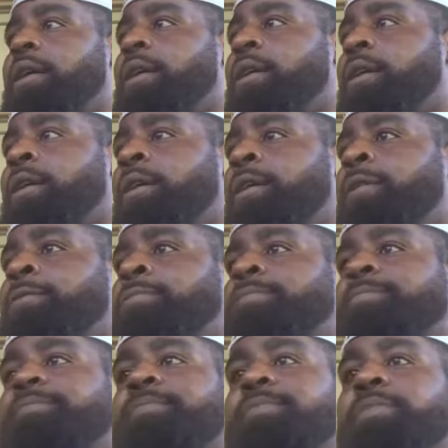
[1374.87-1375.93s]
Um,
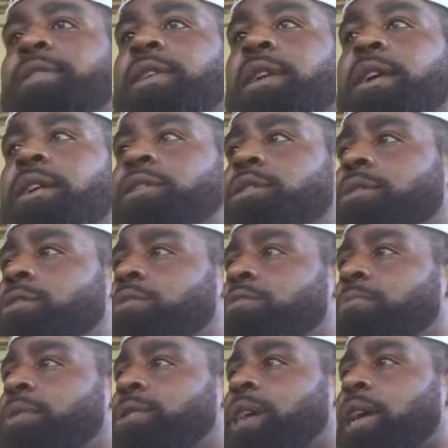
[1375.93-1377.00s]
yeah, just too
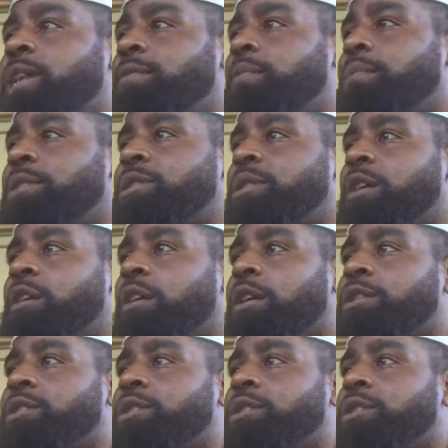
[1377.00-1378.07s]
much. I didn't even mention
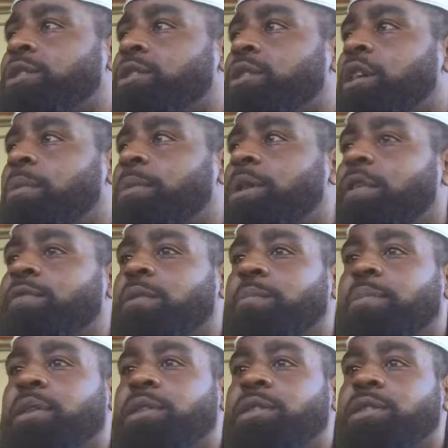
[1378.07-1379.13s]
Clarkson coming off the
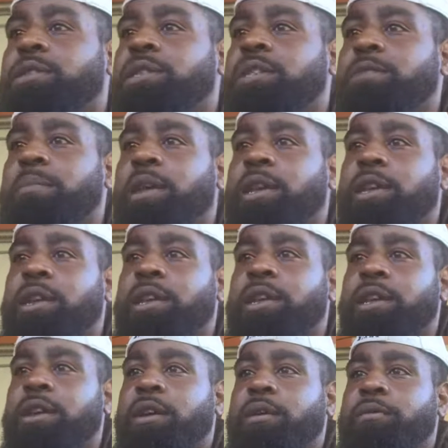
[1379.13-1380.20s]
bench, 6 man of the
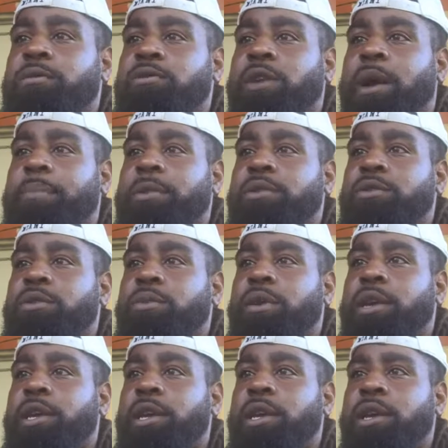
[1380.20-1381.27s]
year, dropping
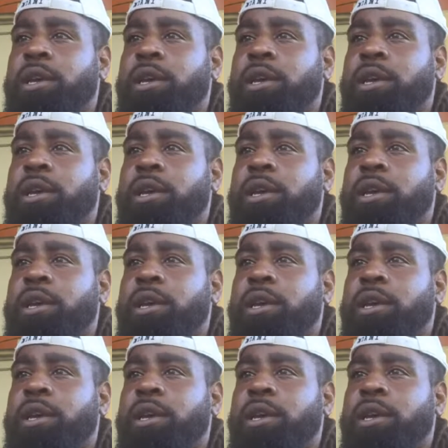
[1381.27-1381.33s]
20,